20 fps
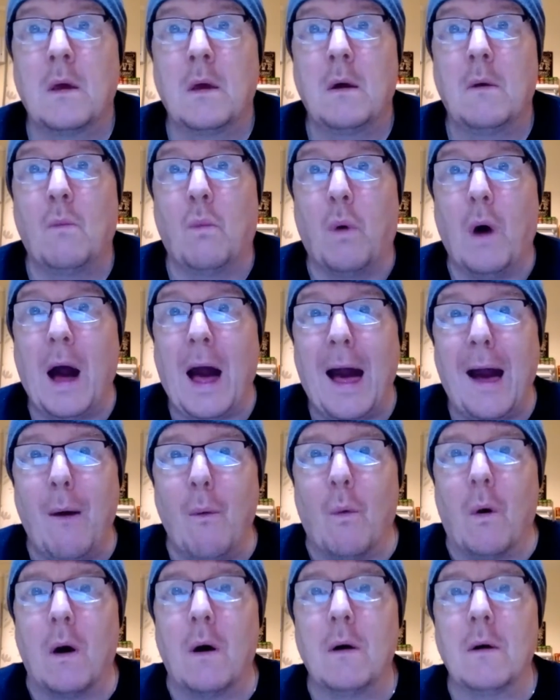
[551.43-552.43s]

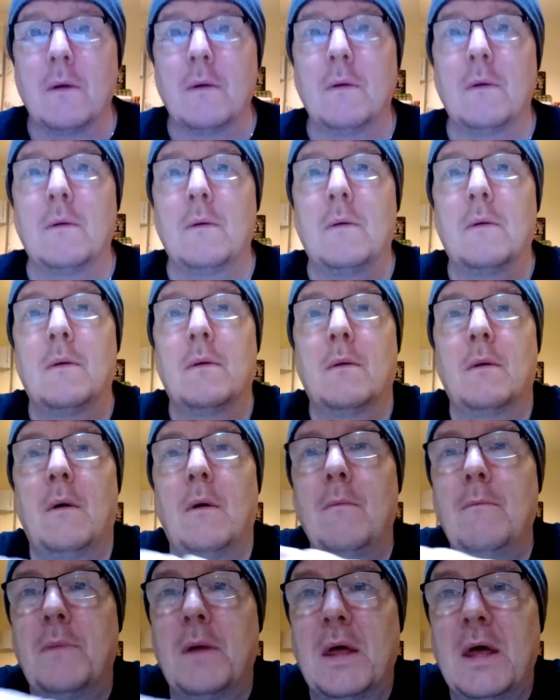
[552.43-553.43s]
Wow!
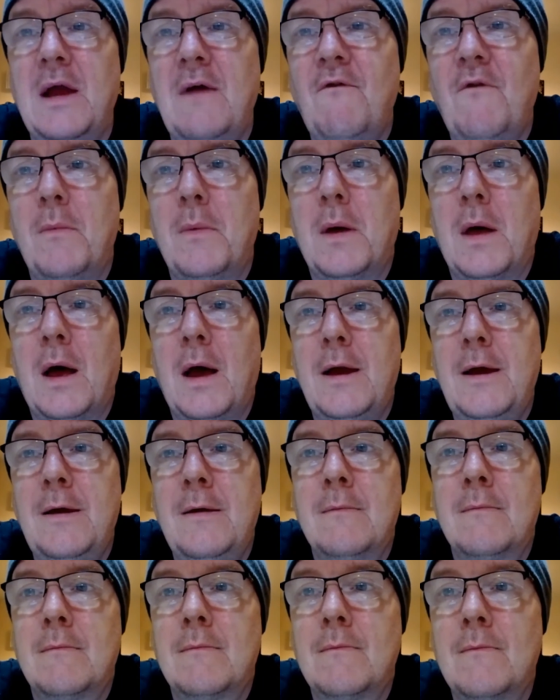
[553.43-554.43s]
Unbelievable, eh?
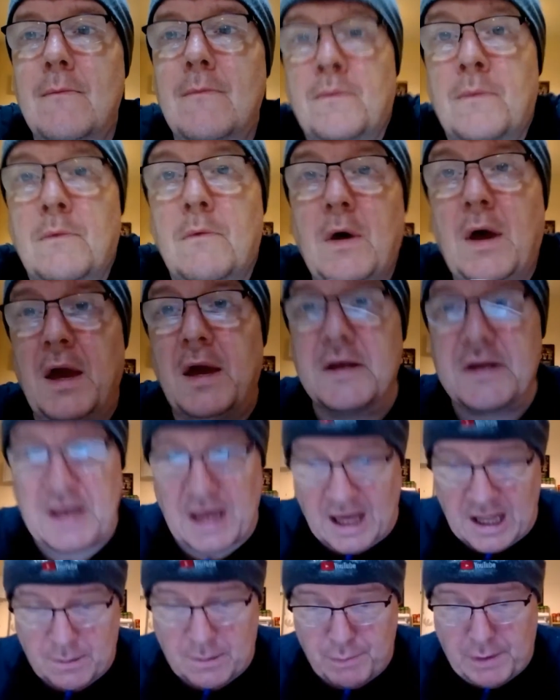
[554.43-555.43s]
That is the
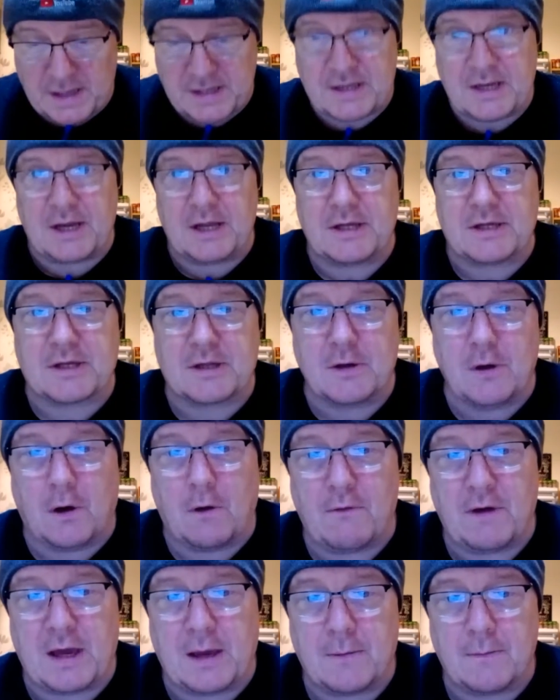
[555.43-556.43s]
last bit to this
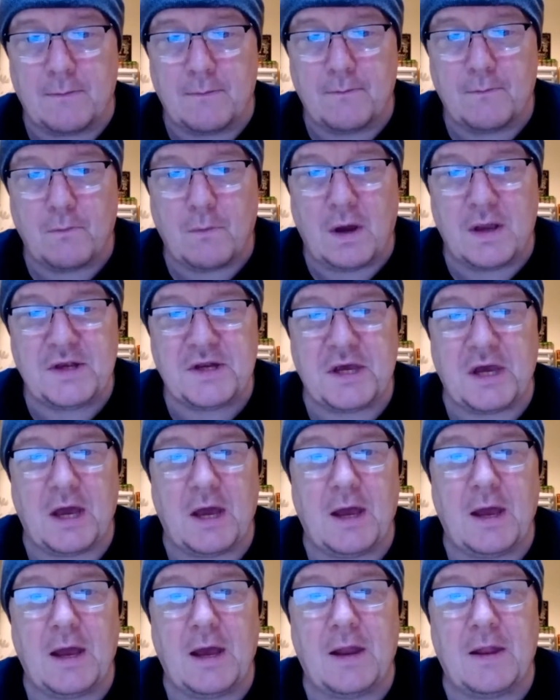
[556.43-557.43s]
story. Wait till you
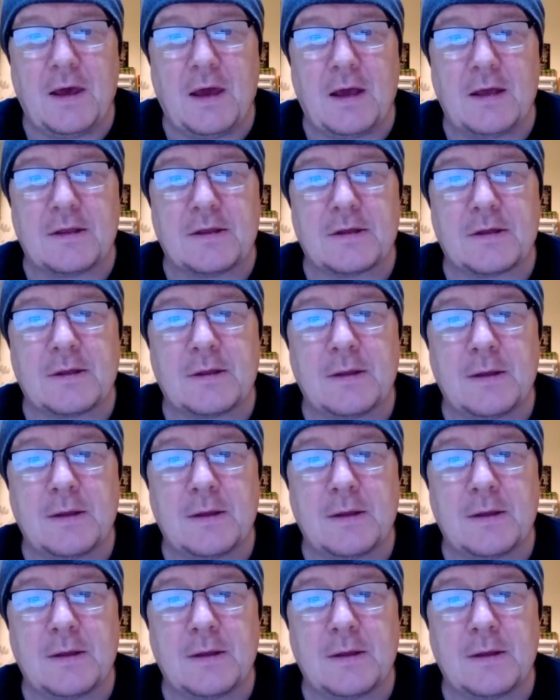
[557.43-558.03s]
hear this.